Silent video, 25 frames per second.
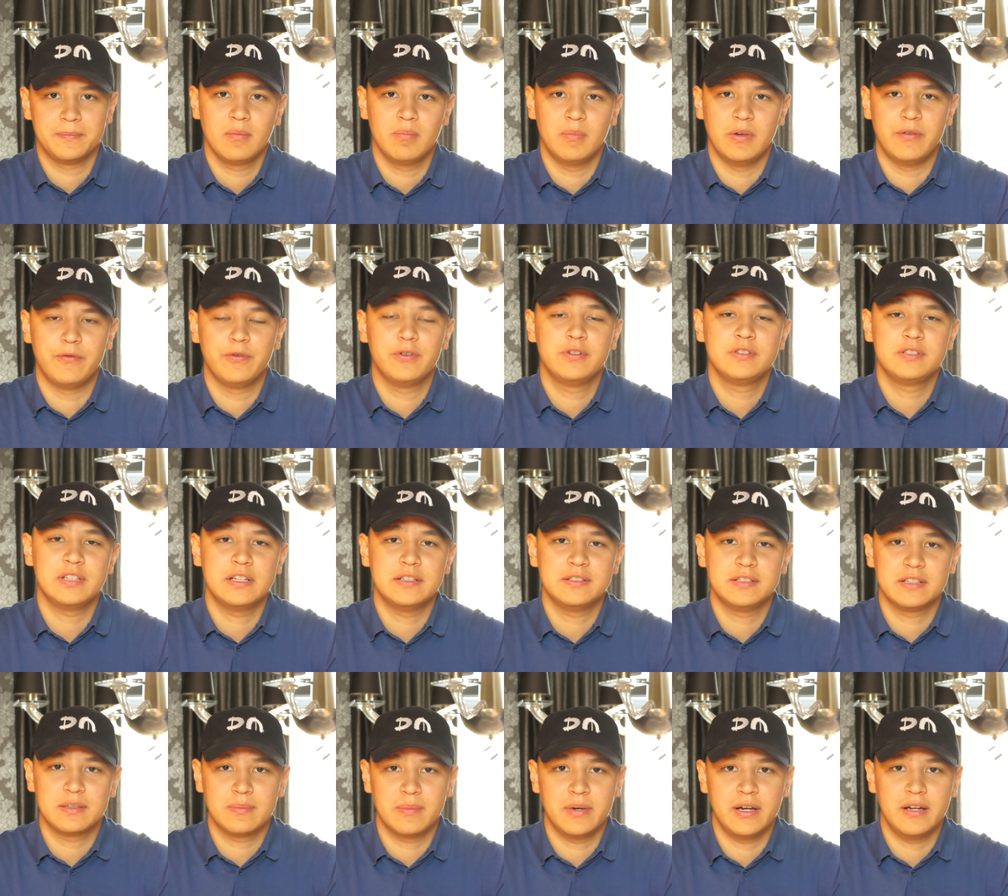My first
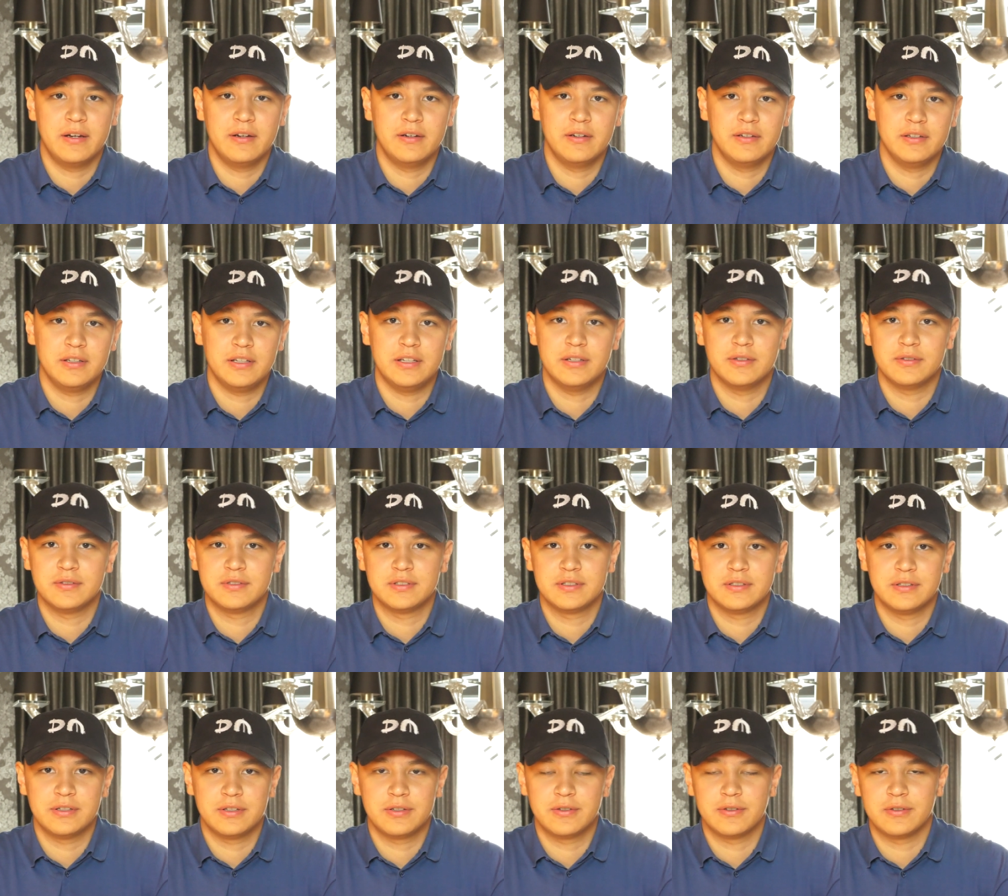ASIC miner,
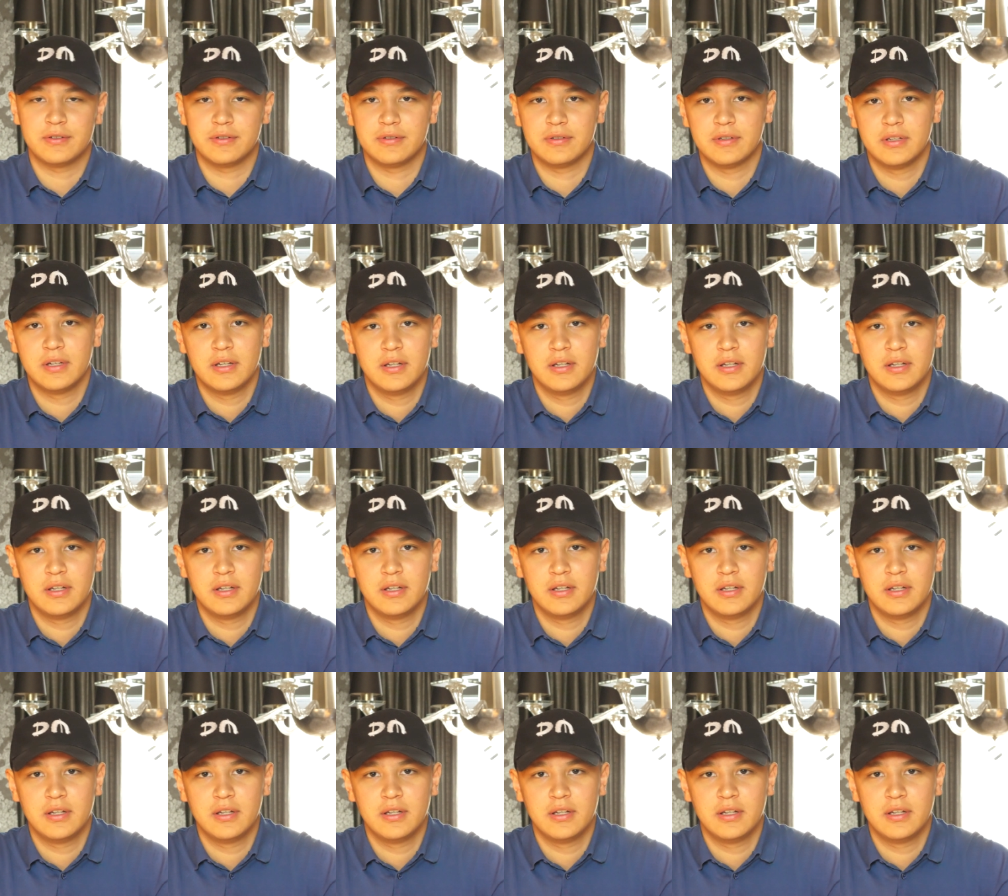Silicon